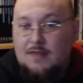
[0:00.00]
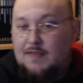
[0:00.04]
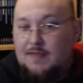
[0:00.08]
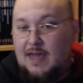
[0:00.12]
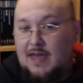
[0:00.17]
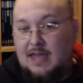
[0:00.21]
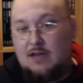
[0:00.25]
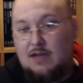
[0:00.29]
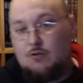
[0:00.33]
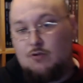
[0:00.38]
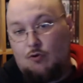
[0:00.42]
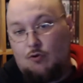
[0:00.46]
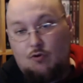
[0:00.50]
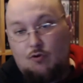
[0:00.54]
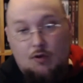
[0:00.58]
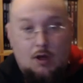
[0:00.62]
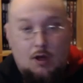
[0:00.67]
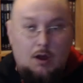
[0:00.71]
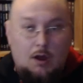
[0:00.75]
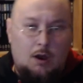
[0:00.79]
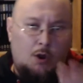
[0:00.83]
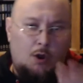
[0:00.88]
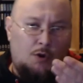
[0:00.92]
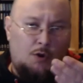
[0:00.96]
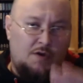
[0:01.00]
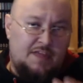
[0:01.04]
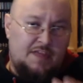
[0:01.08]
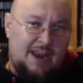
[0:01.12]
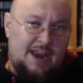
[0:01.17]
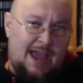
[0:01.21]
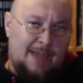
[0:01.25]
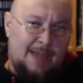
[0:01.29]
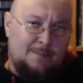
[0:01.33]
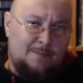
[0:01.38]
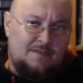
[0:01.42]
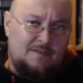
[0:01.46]
They can just look at the
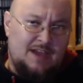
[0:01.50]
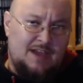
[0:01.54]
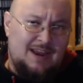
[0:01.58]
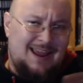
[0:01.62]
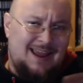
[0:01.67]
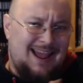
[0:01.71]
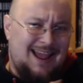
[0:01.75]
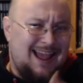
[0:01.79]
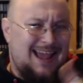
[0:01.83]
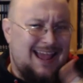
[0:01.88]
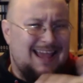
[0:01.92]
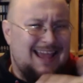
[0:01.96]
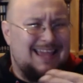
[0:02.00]
name of it,